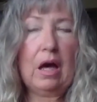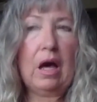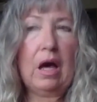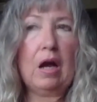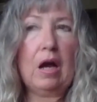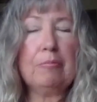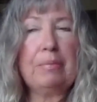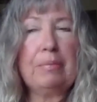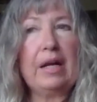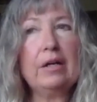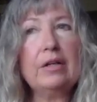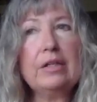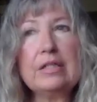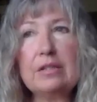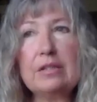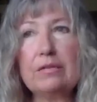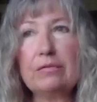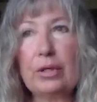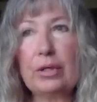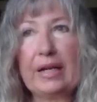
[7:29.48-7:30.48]
Our
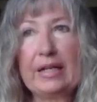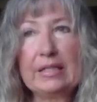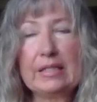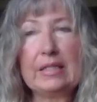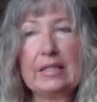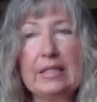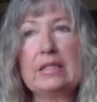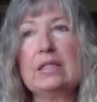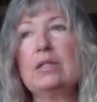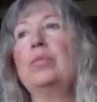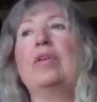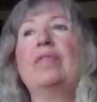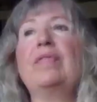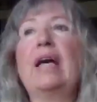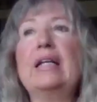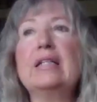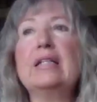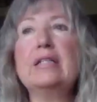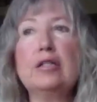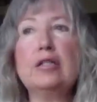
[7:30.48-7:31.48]
parents have raised us, and we've
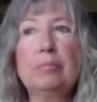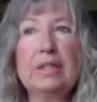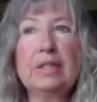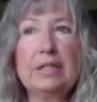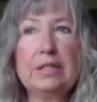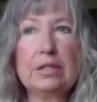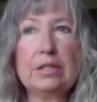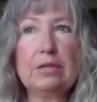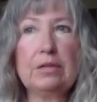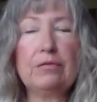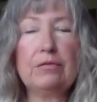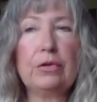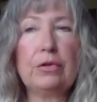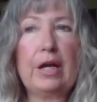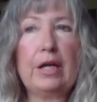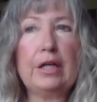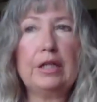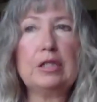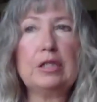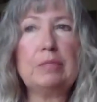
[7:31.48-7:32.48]
had siblings and
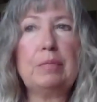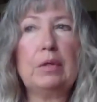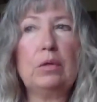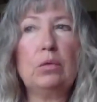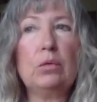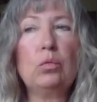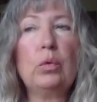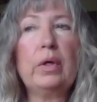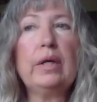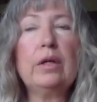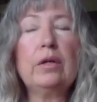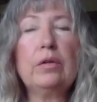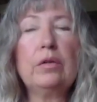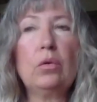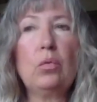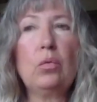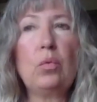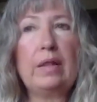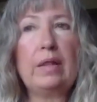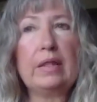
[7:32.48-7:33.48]
friends, but we're
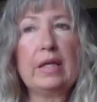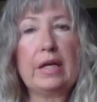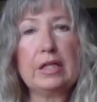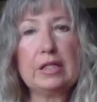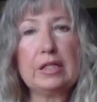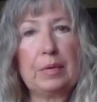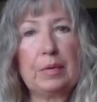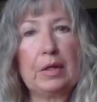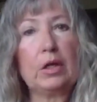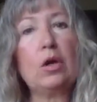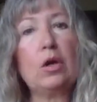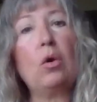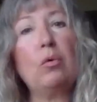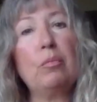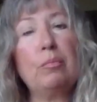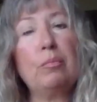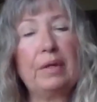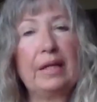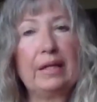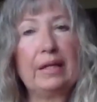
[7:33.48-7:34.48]
the one that has been
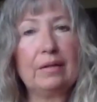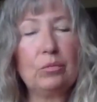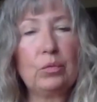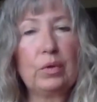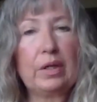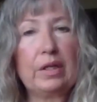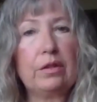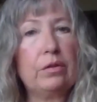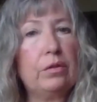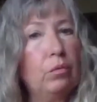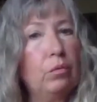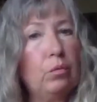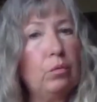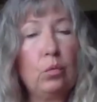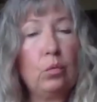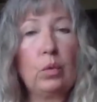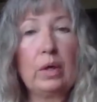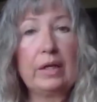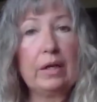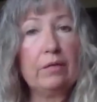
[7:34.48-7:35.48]
coping with
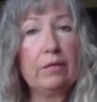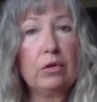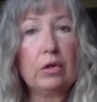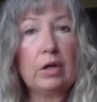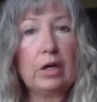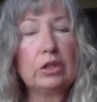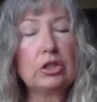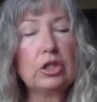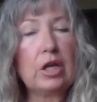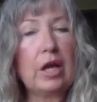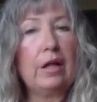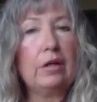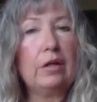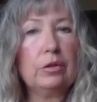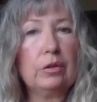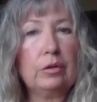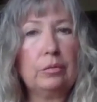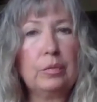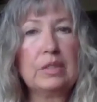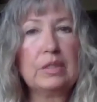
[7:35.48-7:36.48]
whatever our
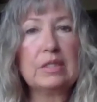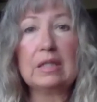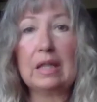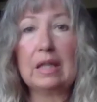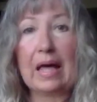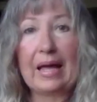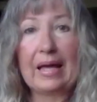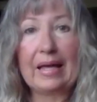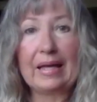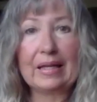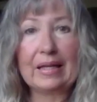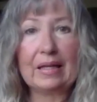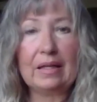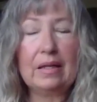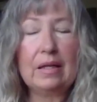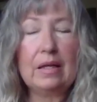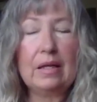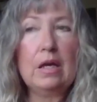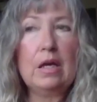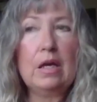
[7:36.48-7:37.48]
childhood was like.
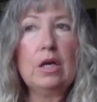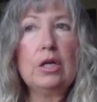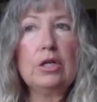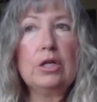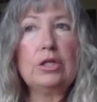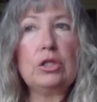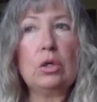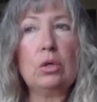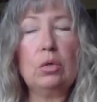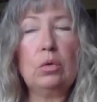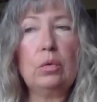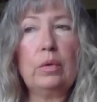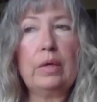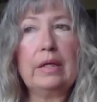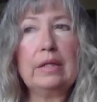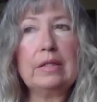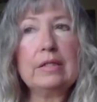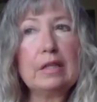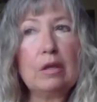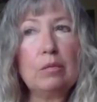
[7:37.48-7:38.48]
So
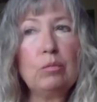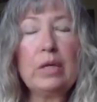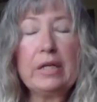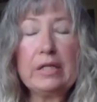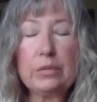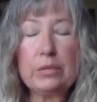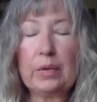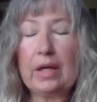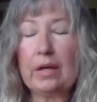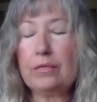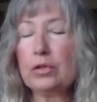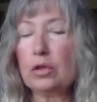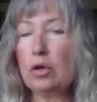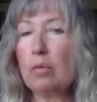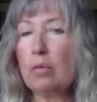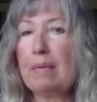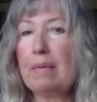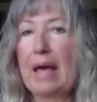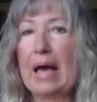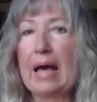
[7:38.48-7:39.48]
in some ways, we have to
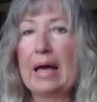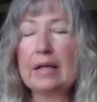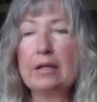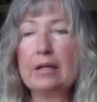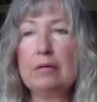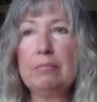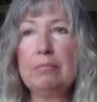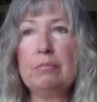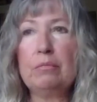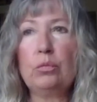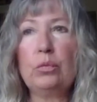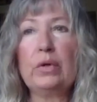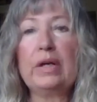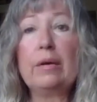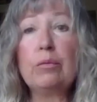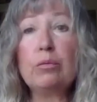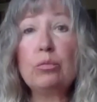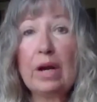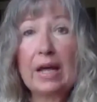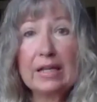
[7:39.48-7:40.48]
go back and
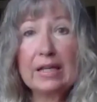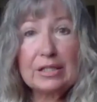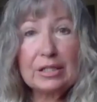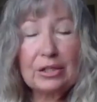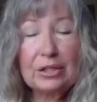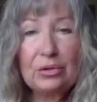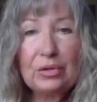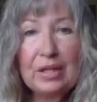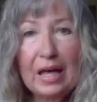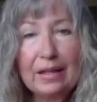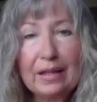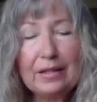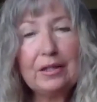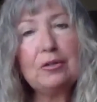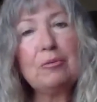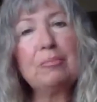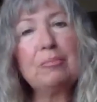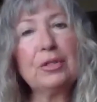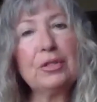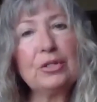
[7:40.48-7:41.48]
rescue that
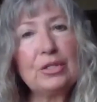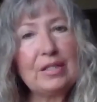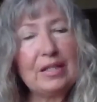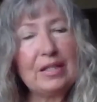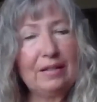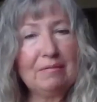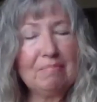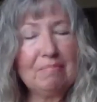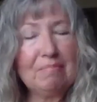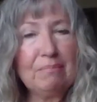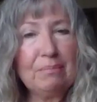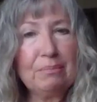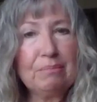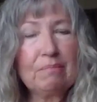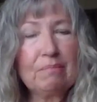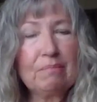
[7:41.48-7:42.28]
little person